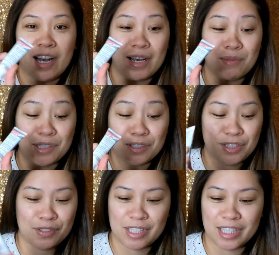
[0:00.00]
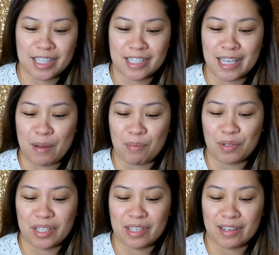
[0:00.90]
I'm still using this sample
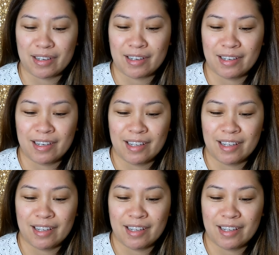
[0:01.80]
here